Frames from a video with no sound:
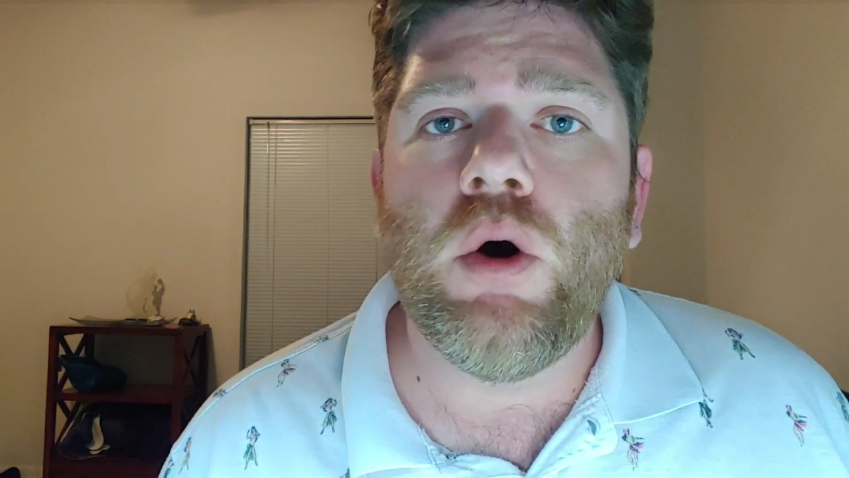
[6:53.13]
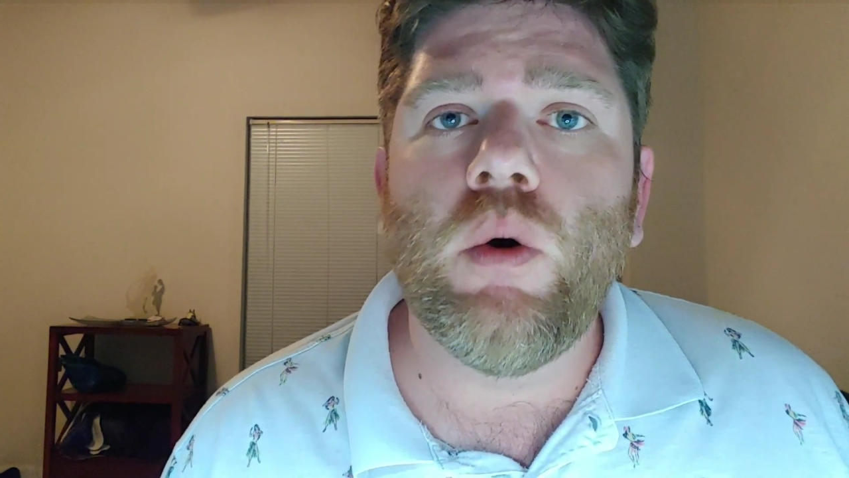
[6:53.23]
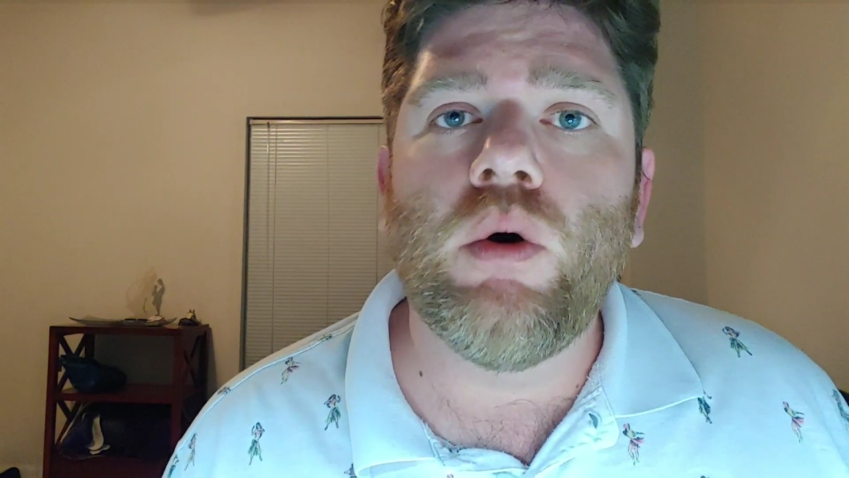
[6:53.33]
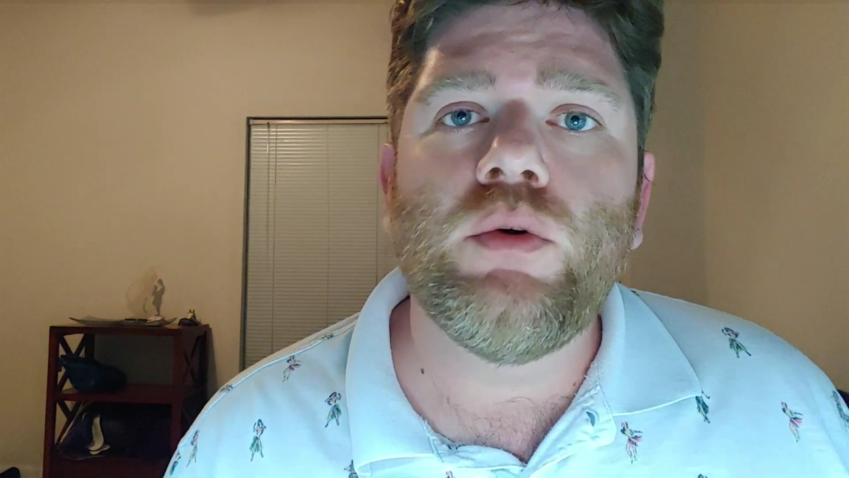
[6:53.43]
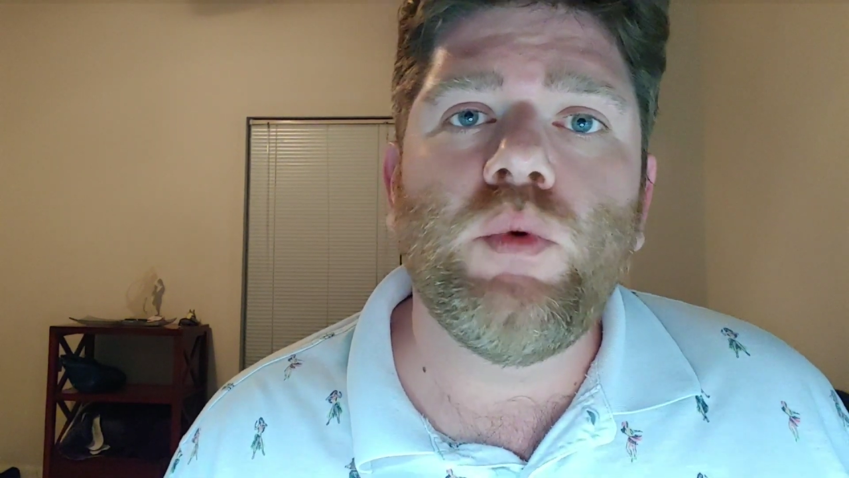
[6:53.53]

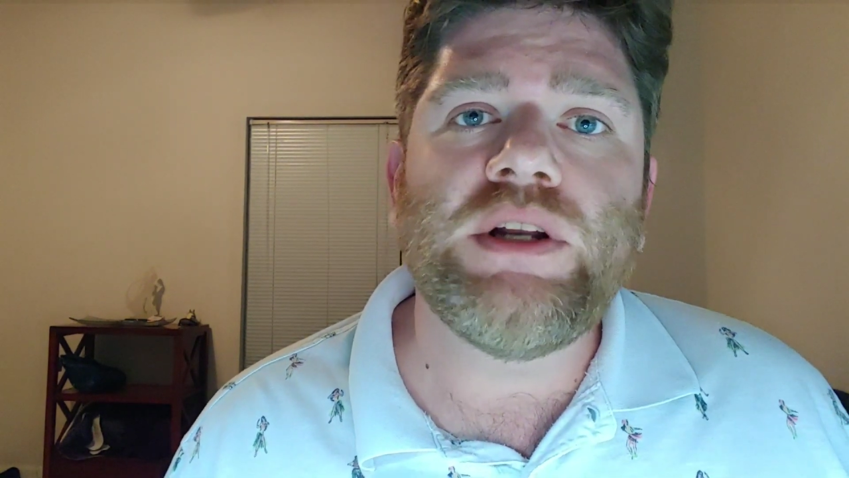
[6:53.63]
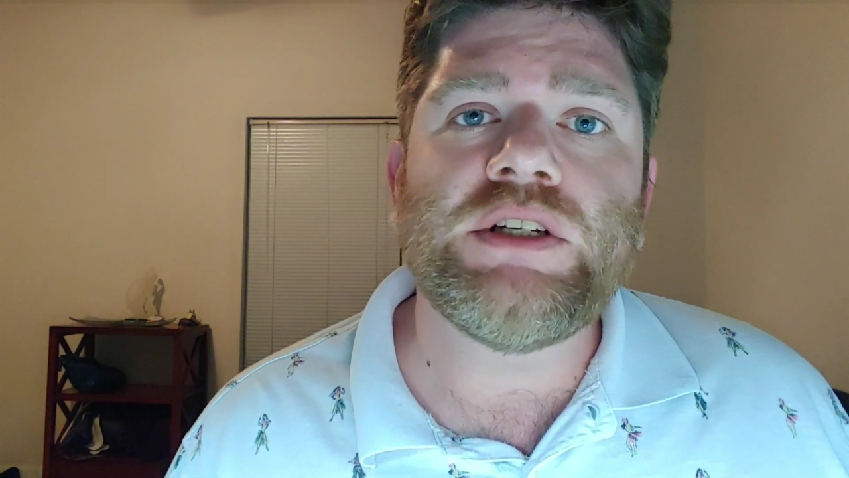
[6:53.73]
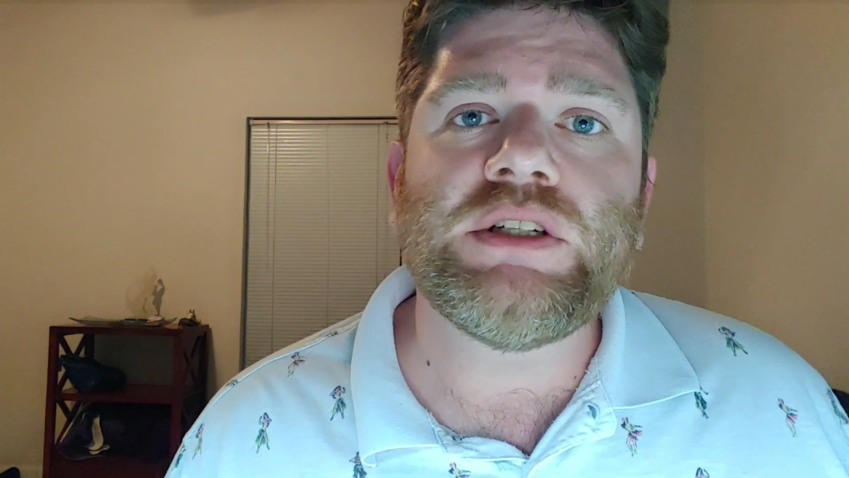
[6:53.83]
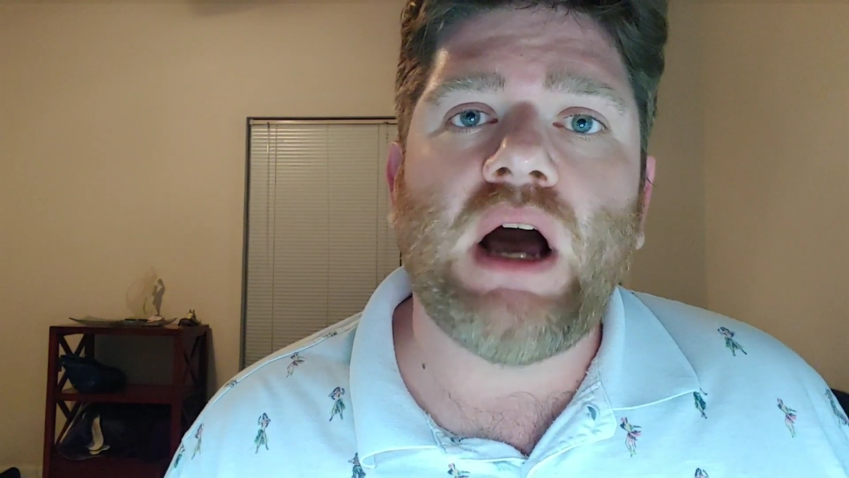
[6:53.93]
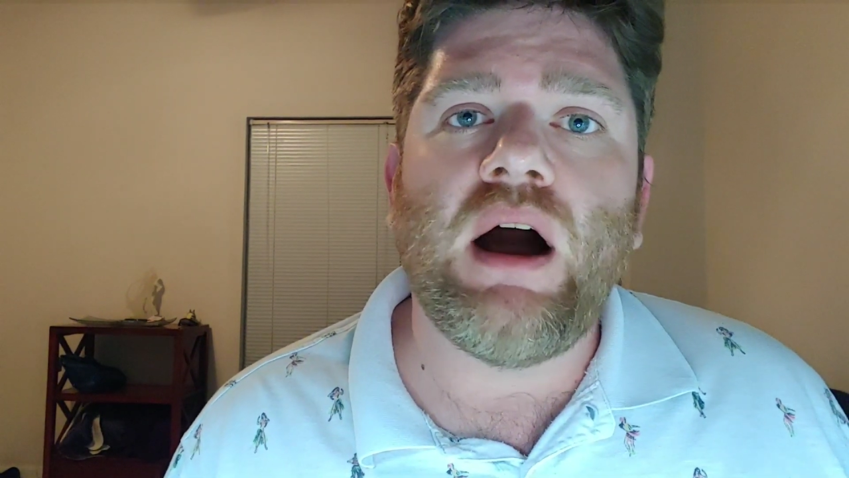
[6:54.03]
or
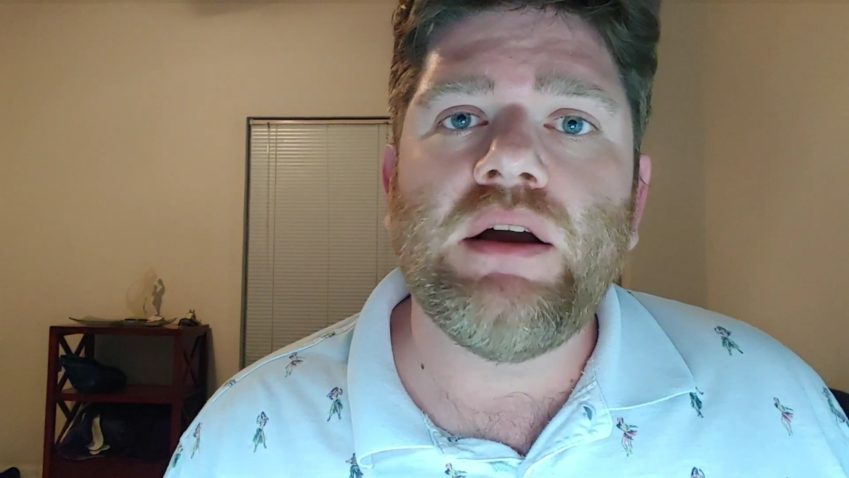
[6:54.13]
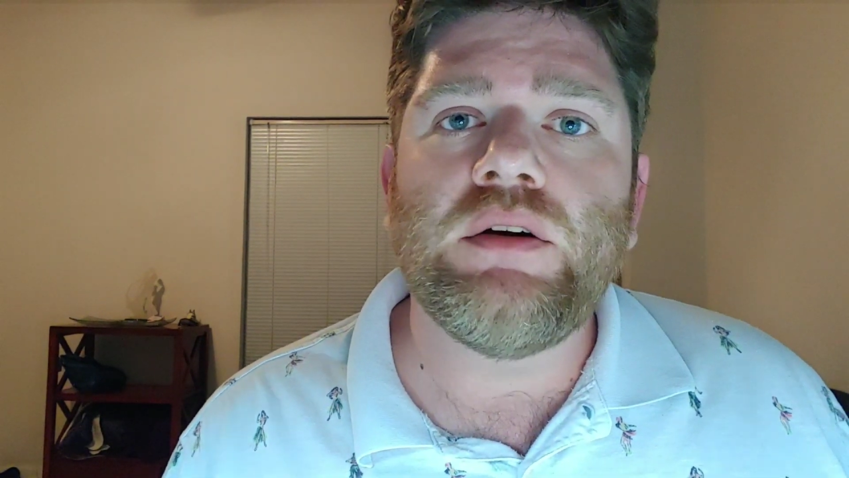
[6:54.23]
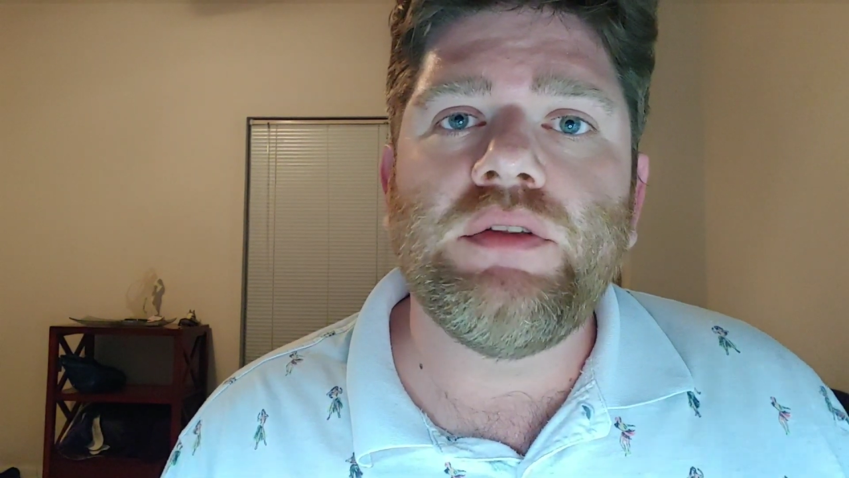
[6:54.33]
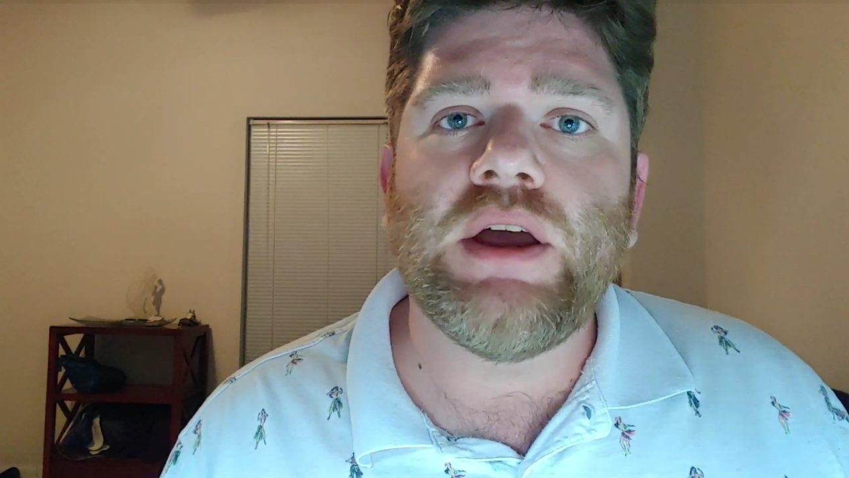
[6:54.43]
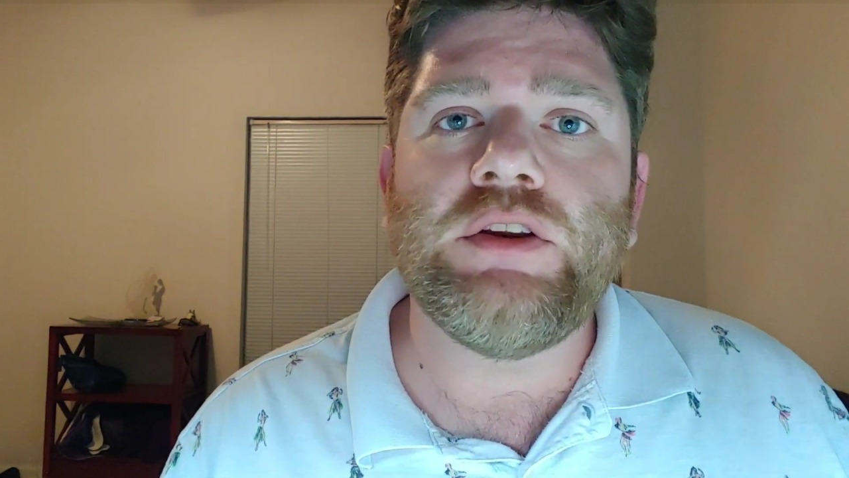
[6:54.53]
which
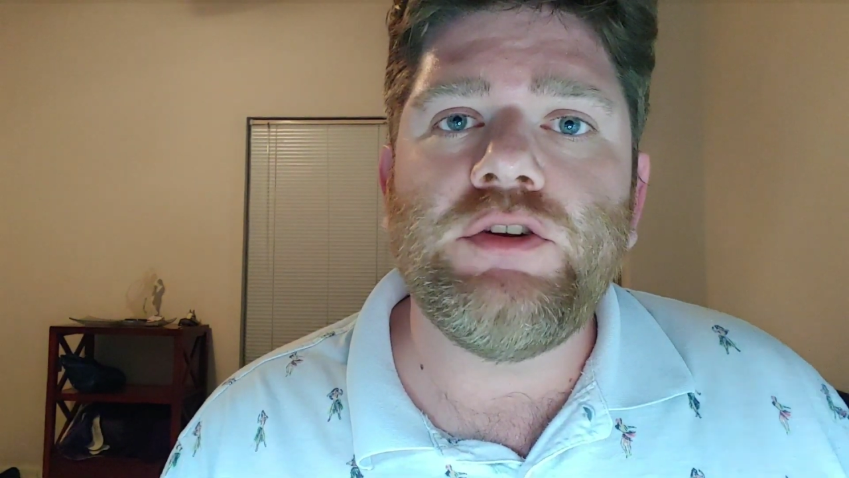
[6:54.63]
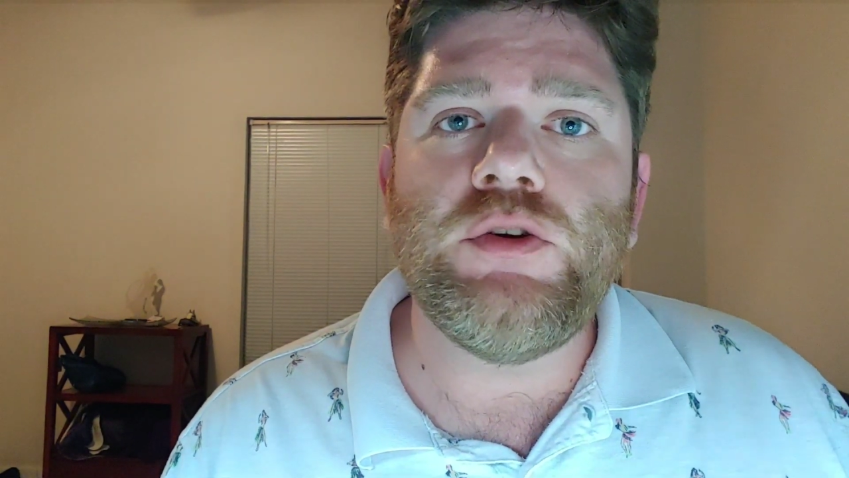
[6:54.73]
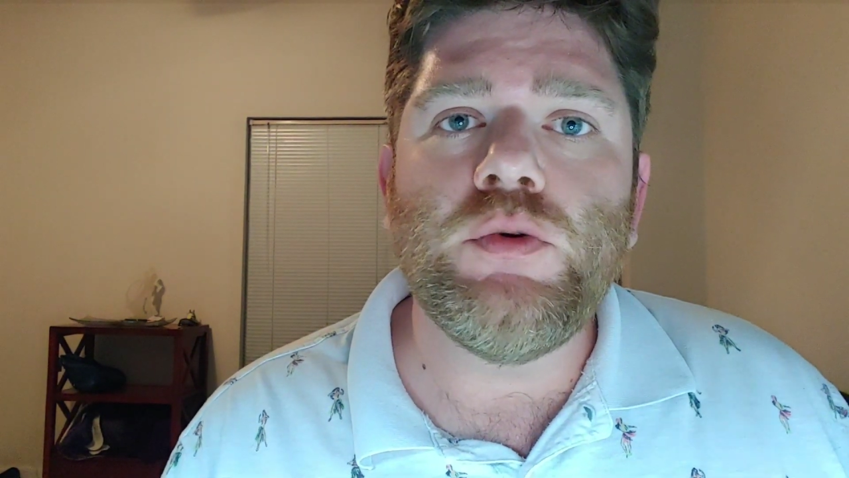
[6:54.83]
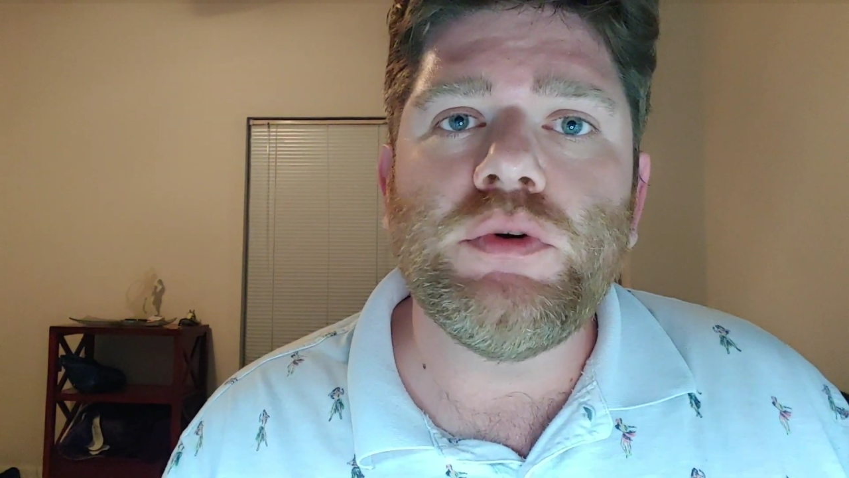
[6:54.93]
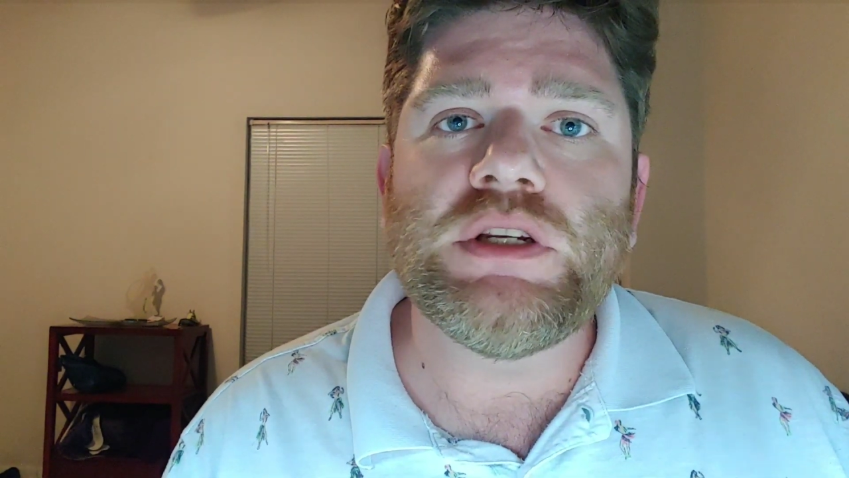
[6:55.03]
style that
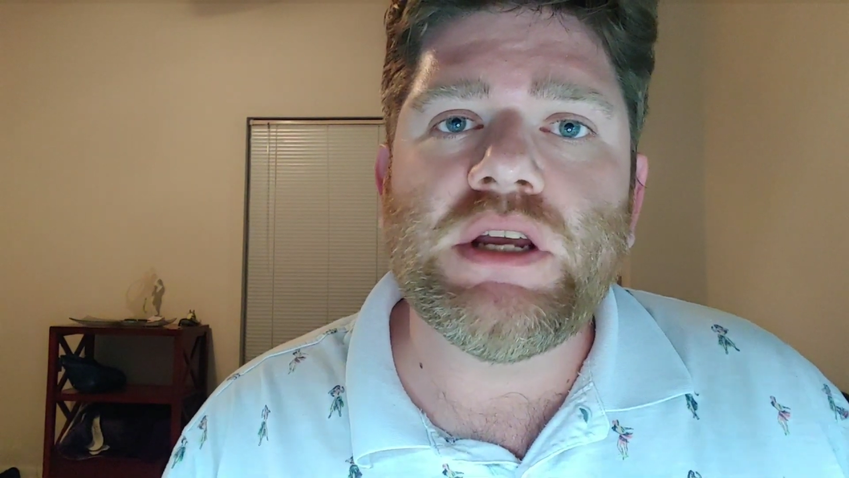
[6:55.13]
you